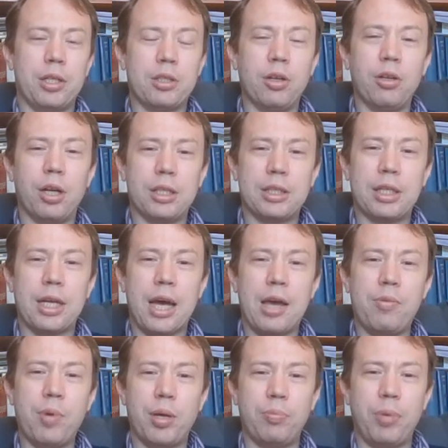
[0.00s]
It's not like
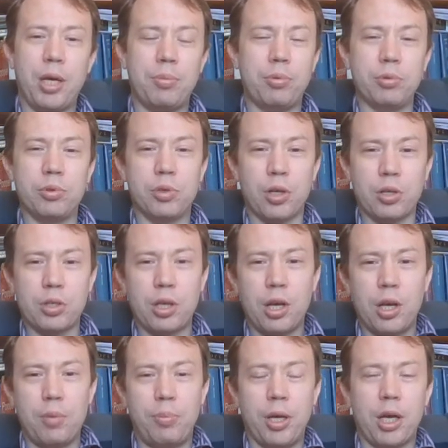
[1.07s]
today when people just
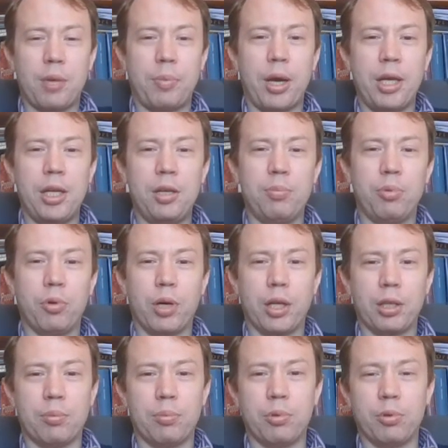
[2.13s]
pick up any book
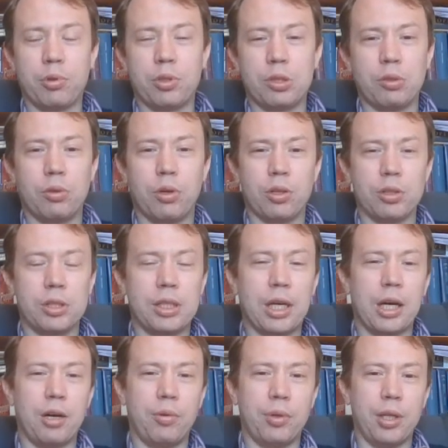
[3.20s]
at the bookstore on
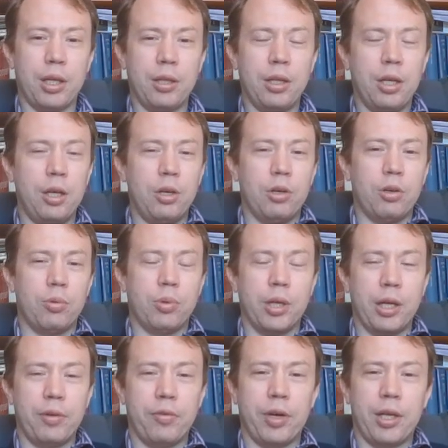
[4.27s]
sale and then or
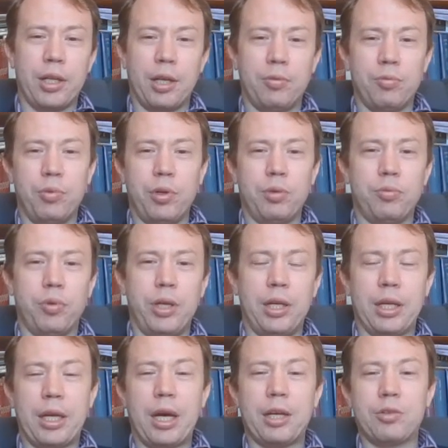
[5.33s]
whatever, and then read
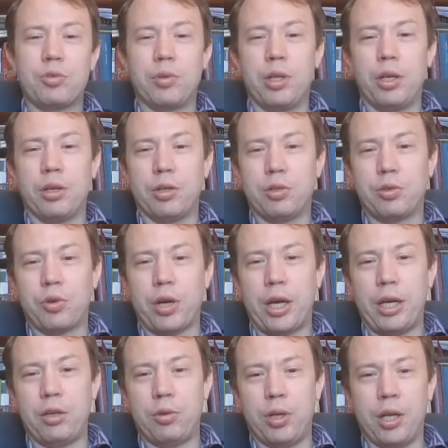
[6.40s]
it casually on a
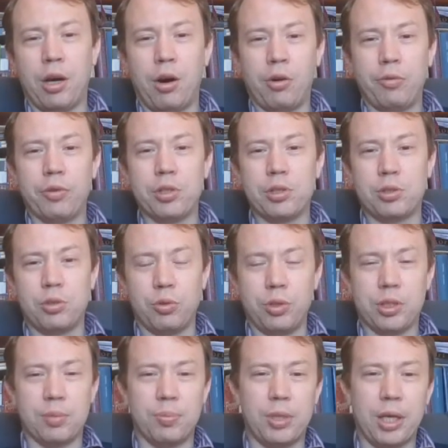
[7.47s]
train or in the office
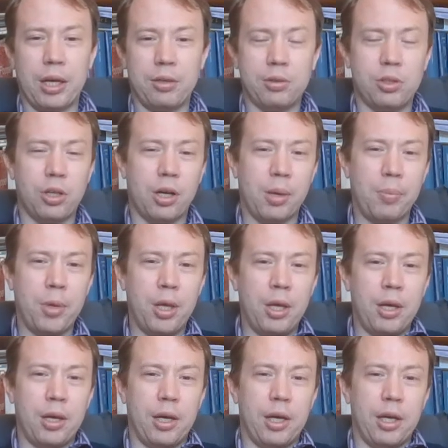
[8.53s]
during some downtime,
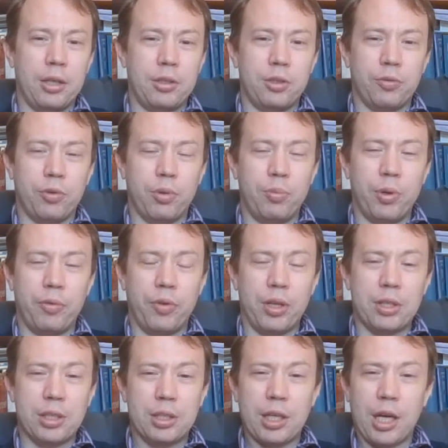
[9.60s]
just for a bit of
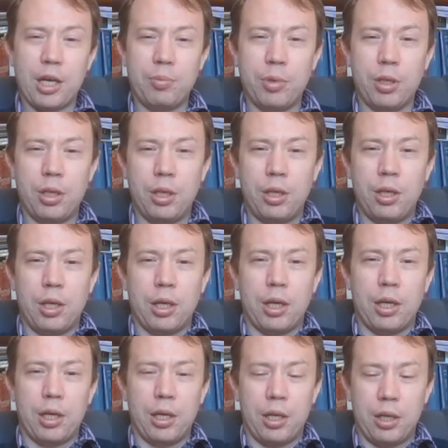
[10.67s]
entertainment.
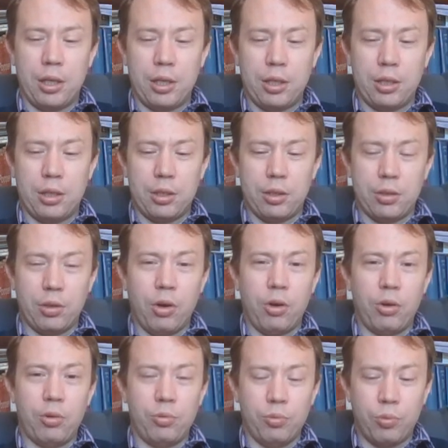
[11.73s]

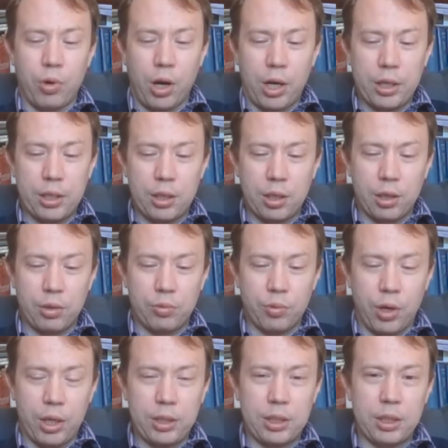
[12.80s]
No,
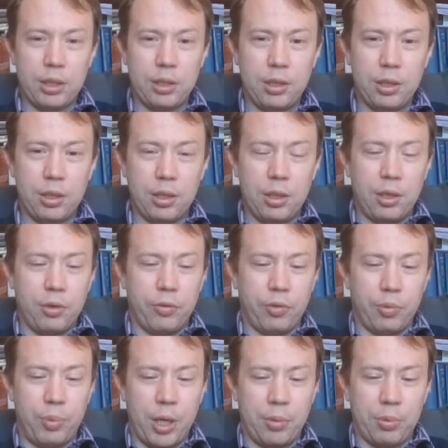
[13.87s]
writing
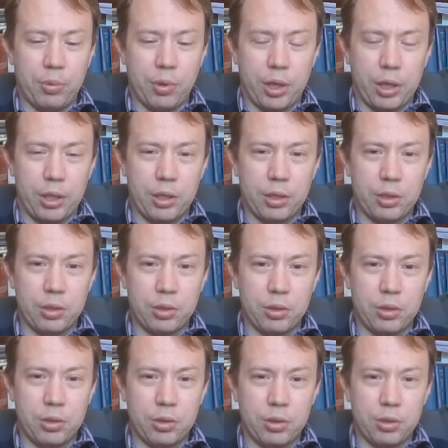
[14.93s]
for people like
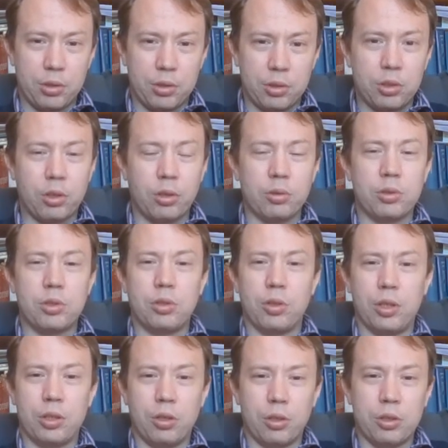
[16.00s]
Tolstoy
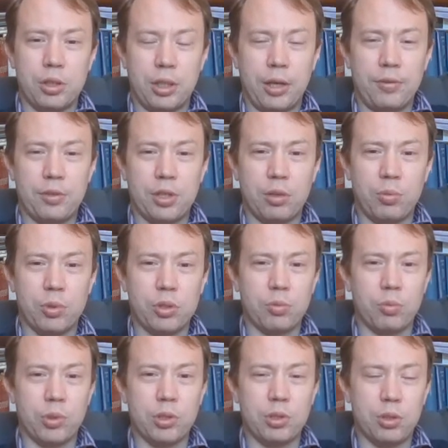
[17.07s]
and Dostoevsky
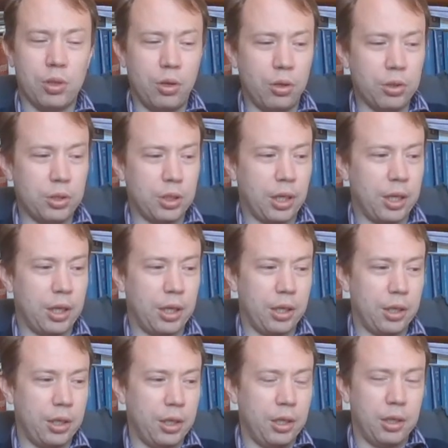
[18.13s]
was not
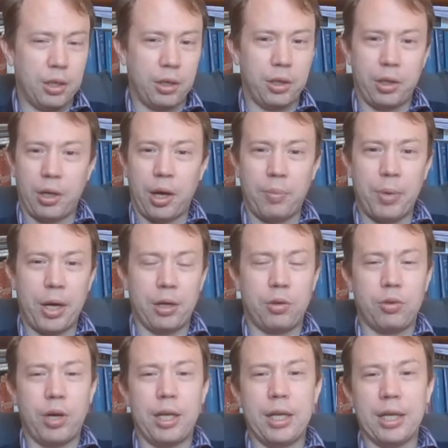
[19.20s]
about
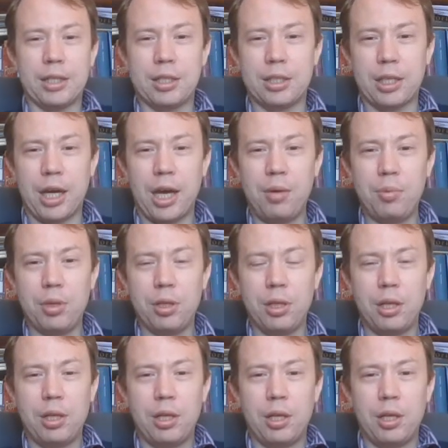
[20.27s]
creating entertainment.